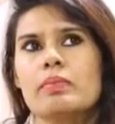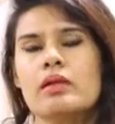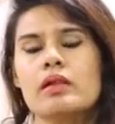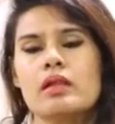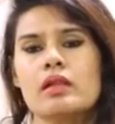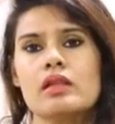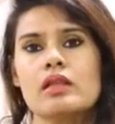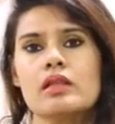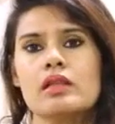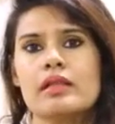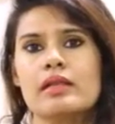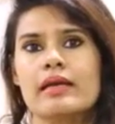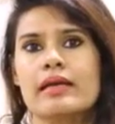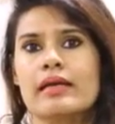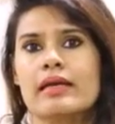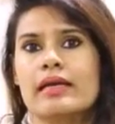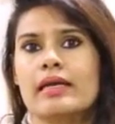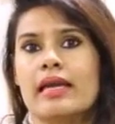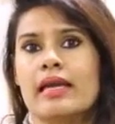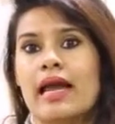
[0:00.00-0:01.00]
people
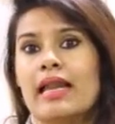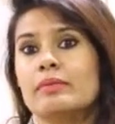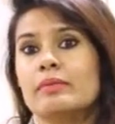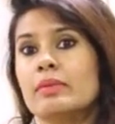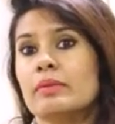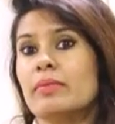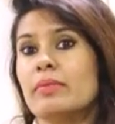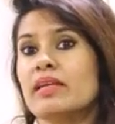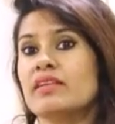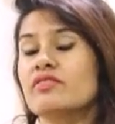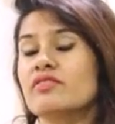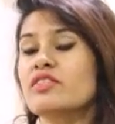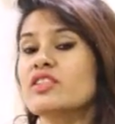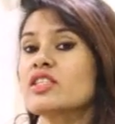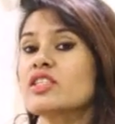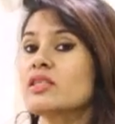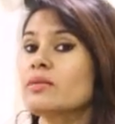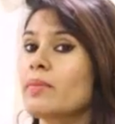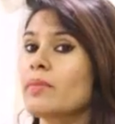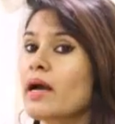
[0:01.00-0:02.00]
can be
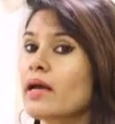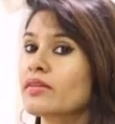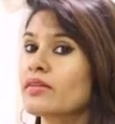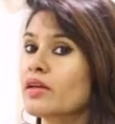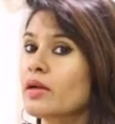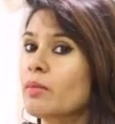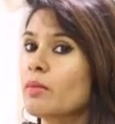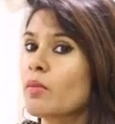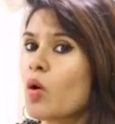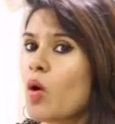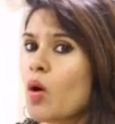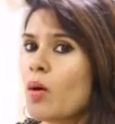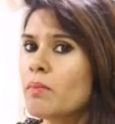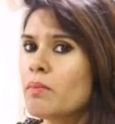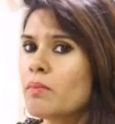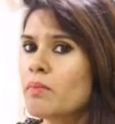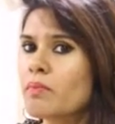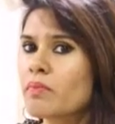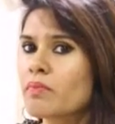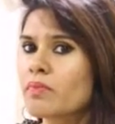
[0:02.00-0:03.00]
benefited by their
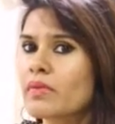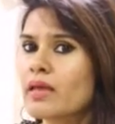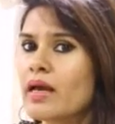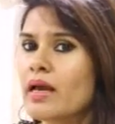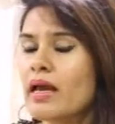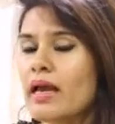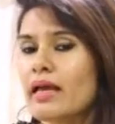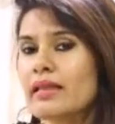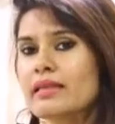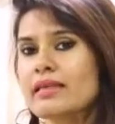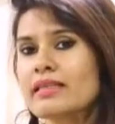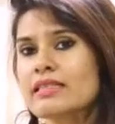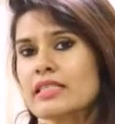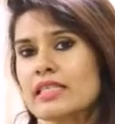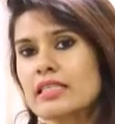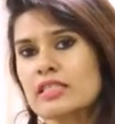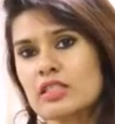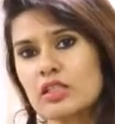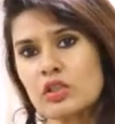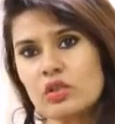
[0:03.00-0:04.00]
mom, and
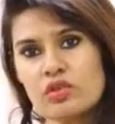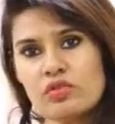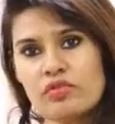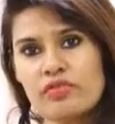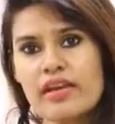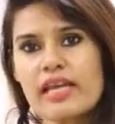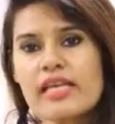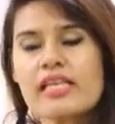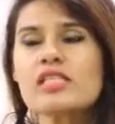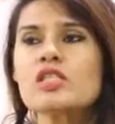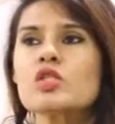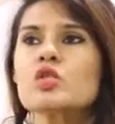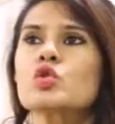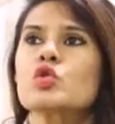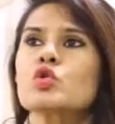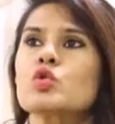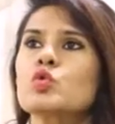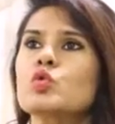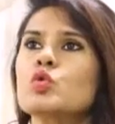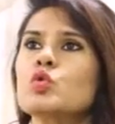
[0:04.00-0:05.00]
it's a good
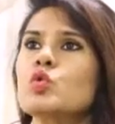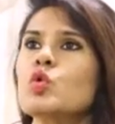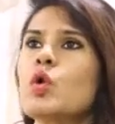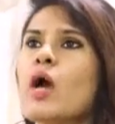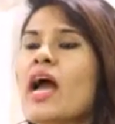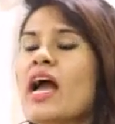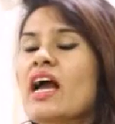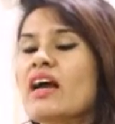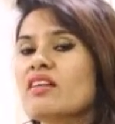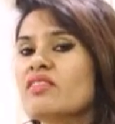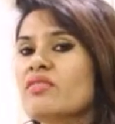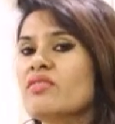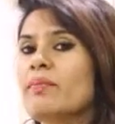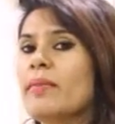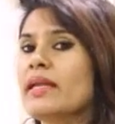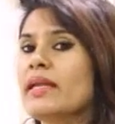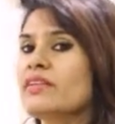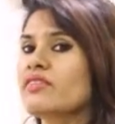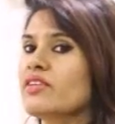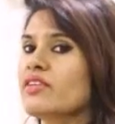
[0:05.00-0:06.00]
phase to
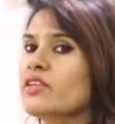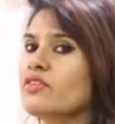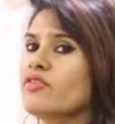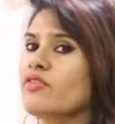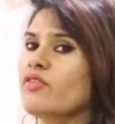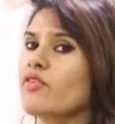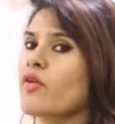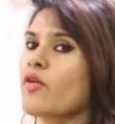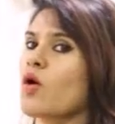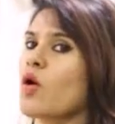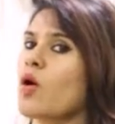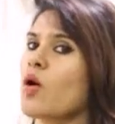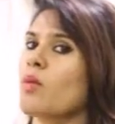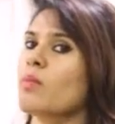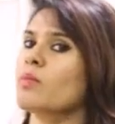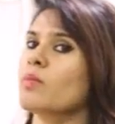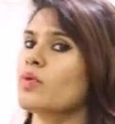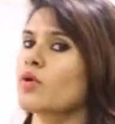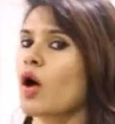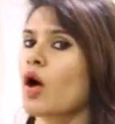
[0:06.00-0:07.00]
have benefit
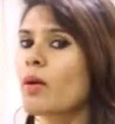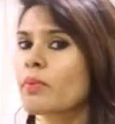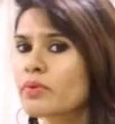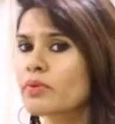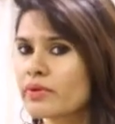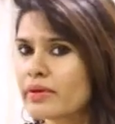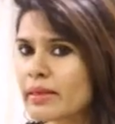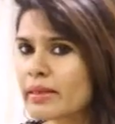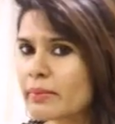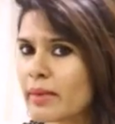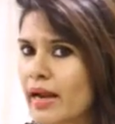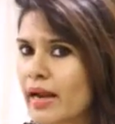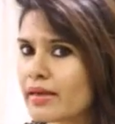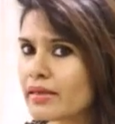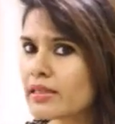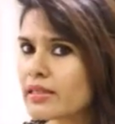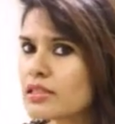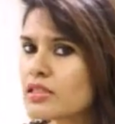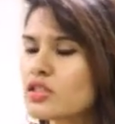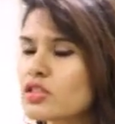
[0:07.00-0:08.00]
from property
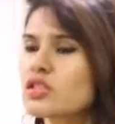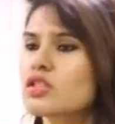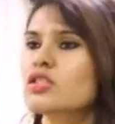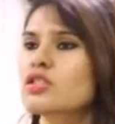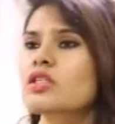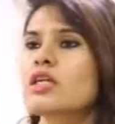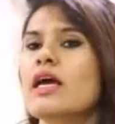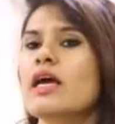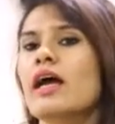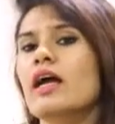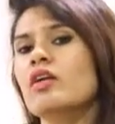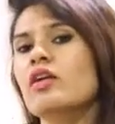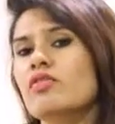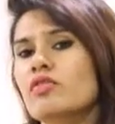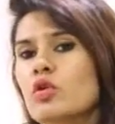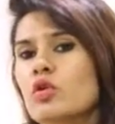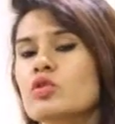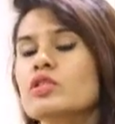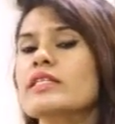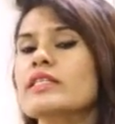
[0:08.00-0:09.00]
matters.
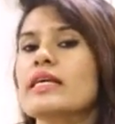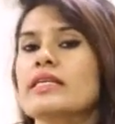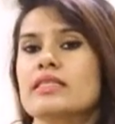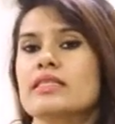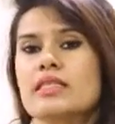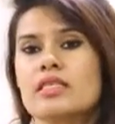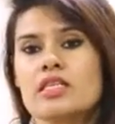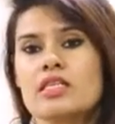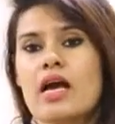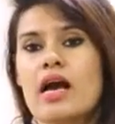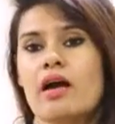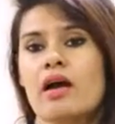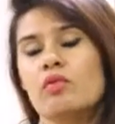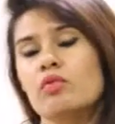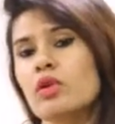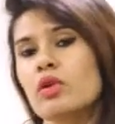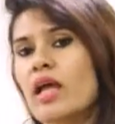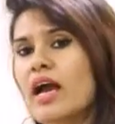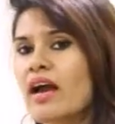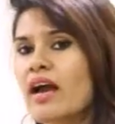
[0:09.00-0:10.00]
And of course, yes, the
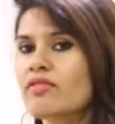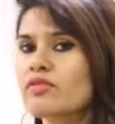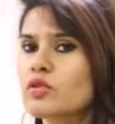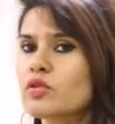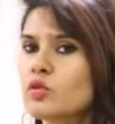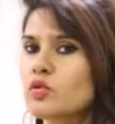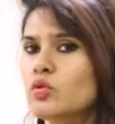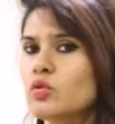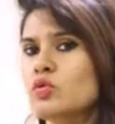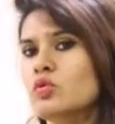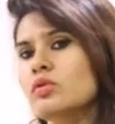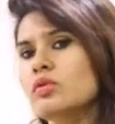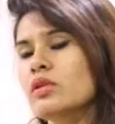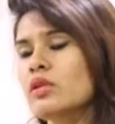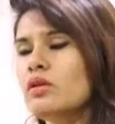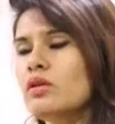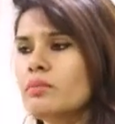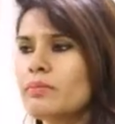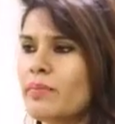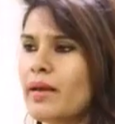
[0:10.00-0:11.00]
child will have to
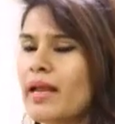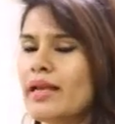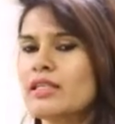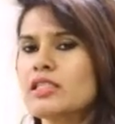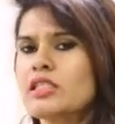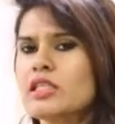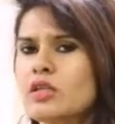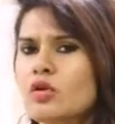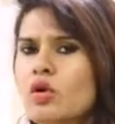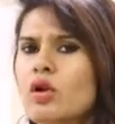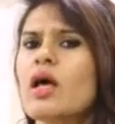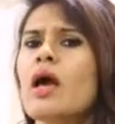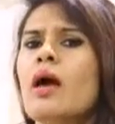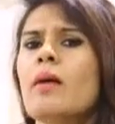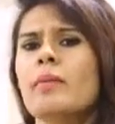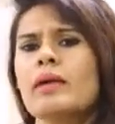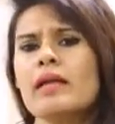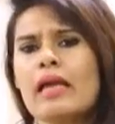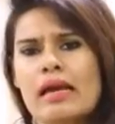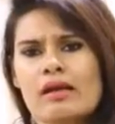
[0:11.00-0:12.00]
balance and all.
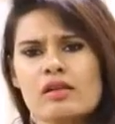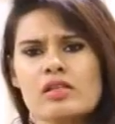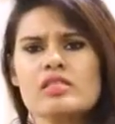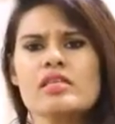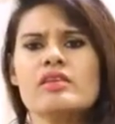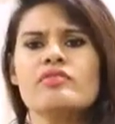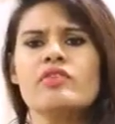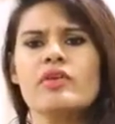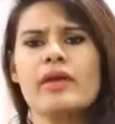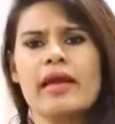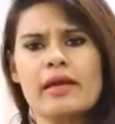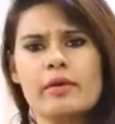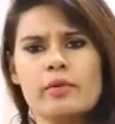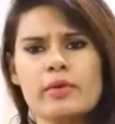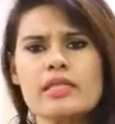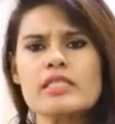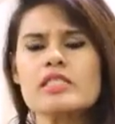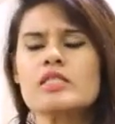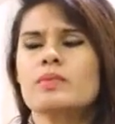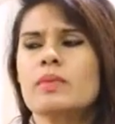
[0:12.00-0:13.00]
But I would say for
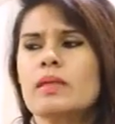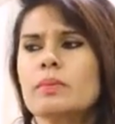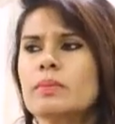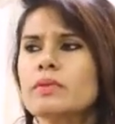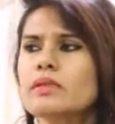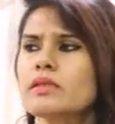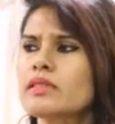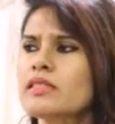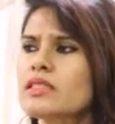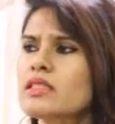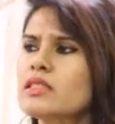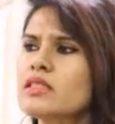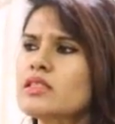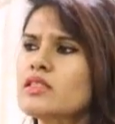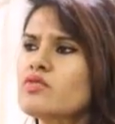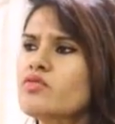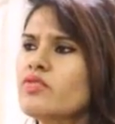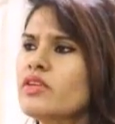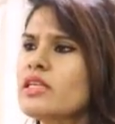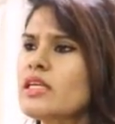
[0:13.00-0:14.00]
Aquarius people,
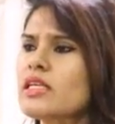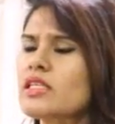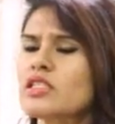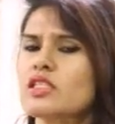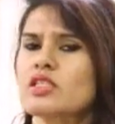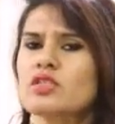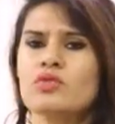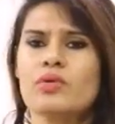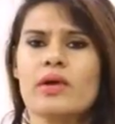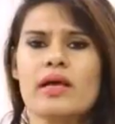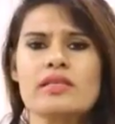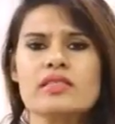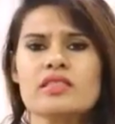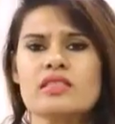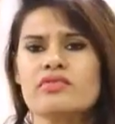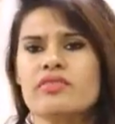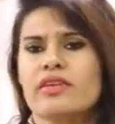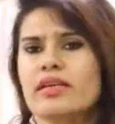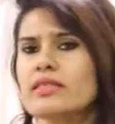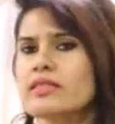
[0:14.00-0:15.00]
this Venus
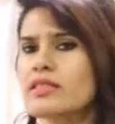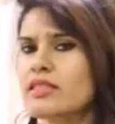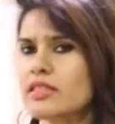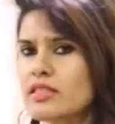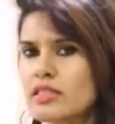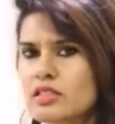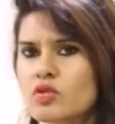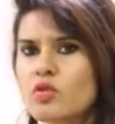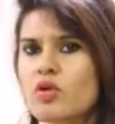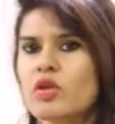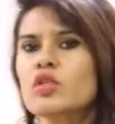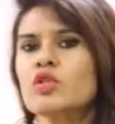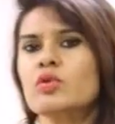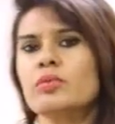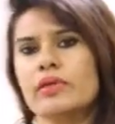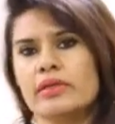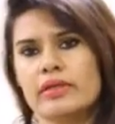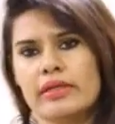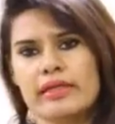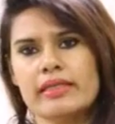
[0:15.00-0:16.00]
transit phase is
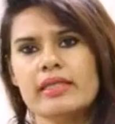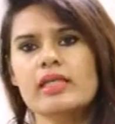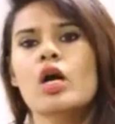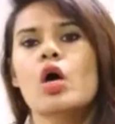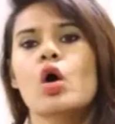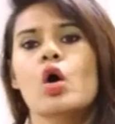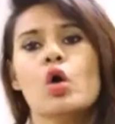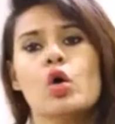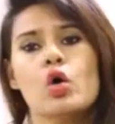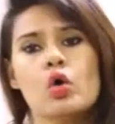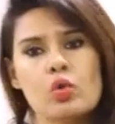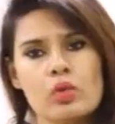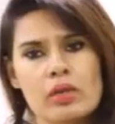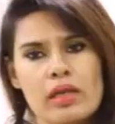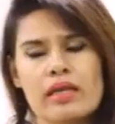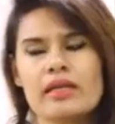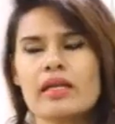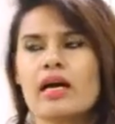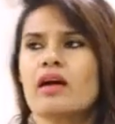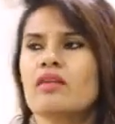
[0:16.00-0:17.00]
going to be really
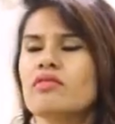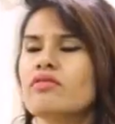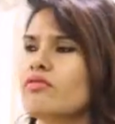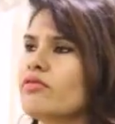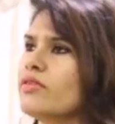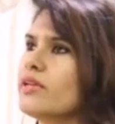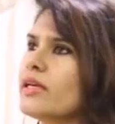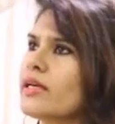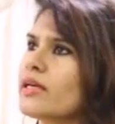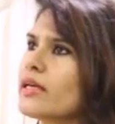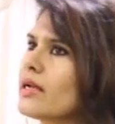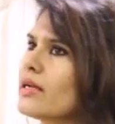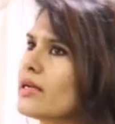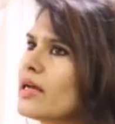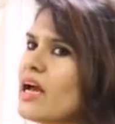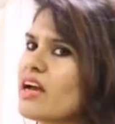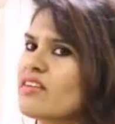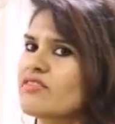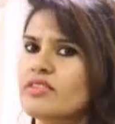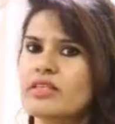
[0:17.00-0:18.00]
cool enough. They
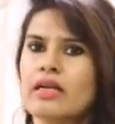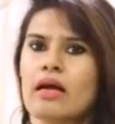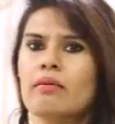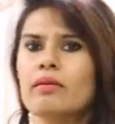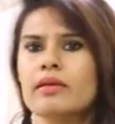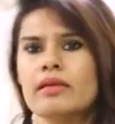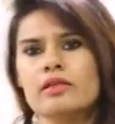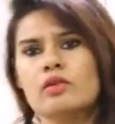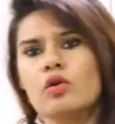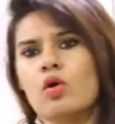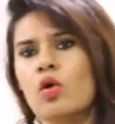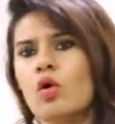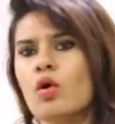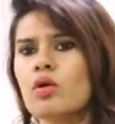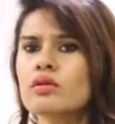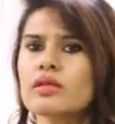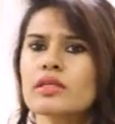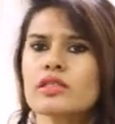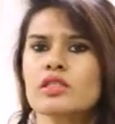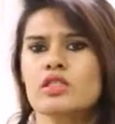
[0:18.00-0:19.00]
can have travel and
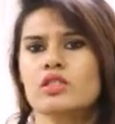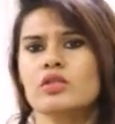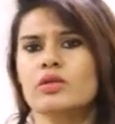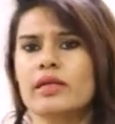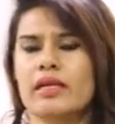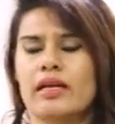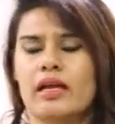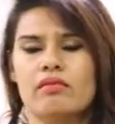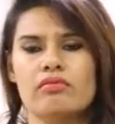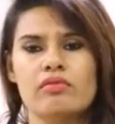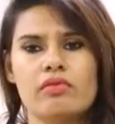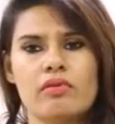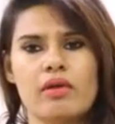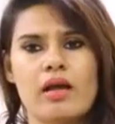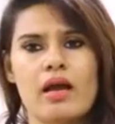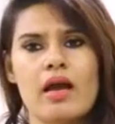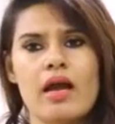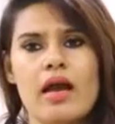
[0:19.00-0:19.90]
all. It's good enough.